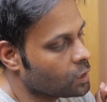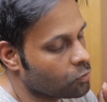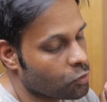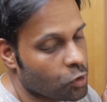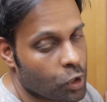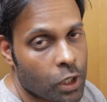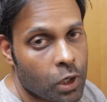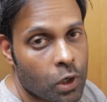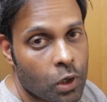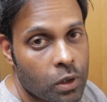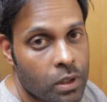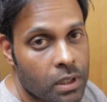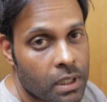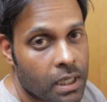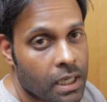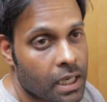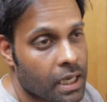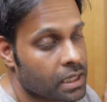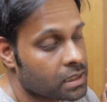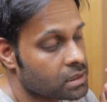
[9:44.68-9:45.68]
Royal Oak
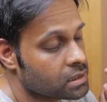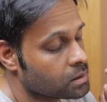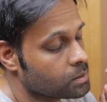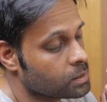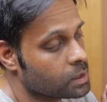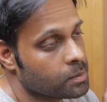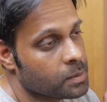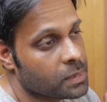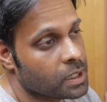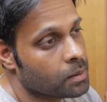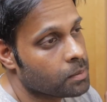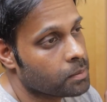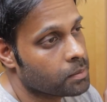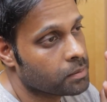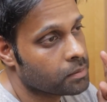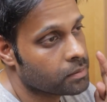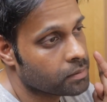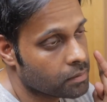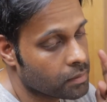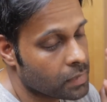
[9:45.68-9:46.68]
has to be
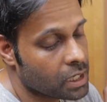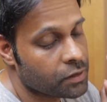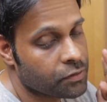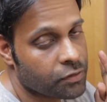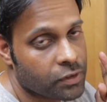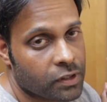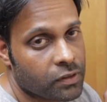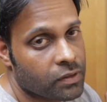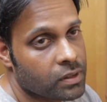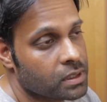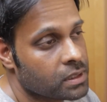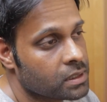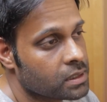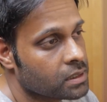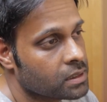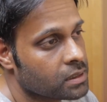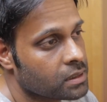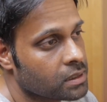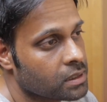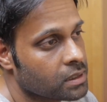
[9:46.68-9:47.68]
my
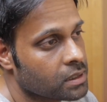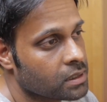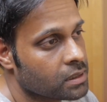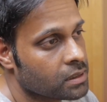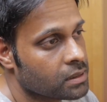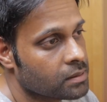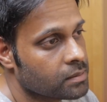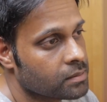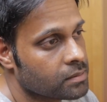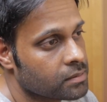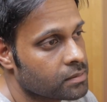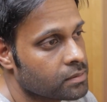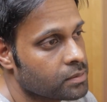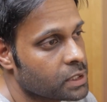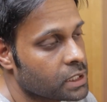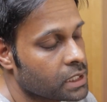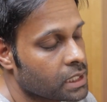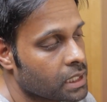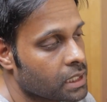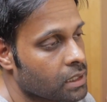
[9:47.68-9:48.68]
favorite. Big